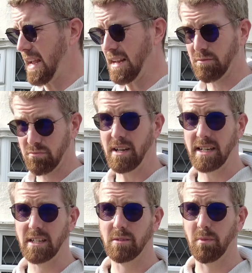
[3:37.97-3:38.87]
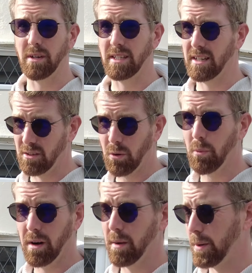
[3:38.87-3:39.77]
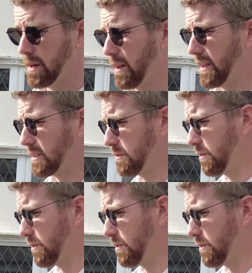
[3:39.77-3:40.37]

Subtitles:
It's really disappointing and not why I buy a Lexus